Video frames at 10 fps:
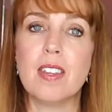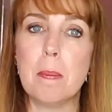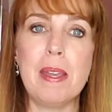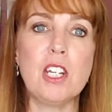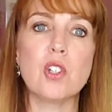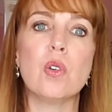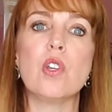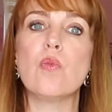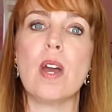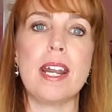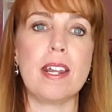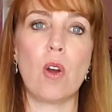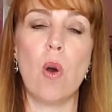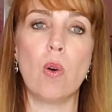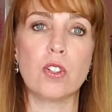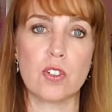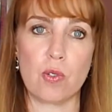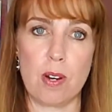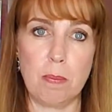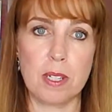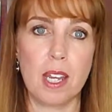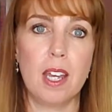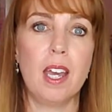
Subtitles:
then make sure you write out a whole script